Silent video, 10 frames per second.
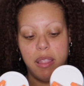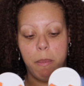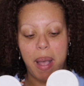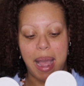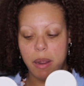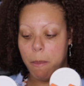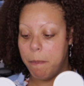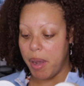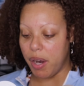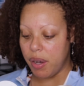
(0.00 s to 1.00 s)
the body
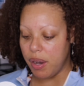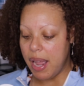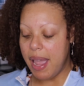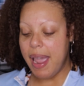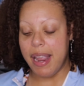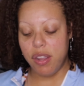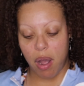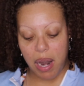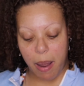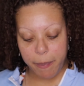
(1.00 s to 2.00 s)
butter and
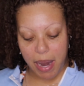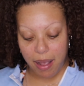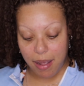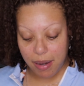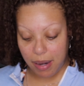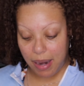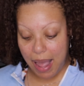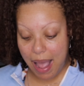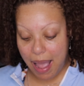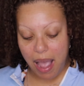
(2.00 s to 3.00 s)
y'all I'm not gonna
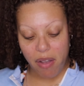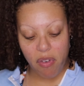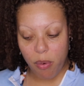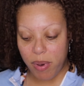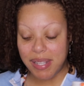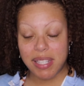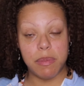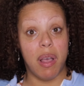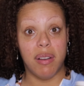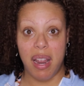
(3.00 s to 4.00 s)
lie I've already
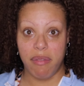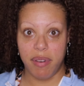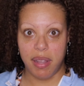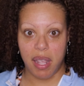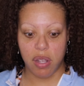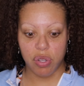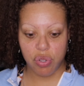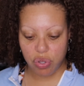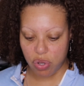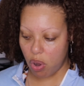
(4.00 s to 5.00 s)
smelled everything
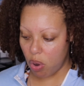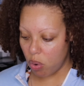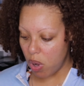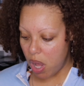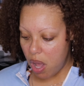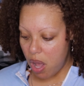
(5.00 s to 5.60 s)
so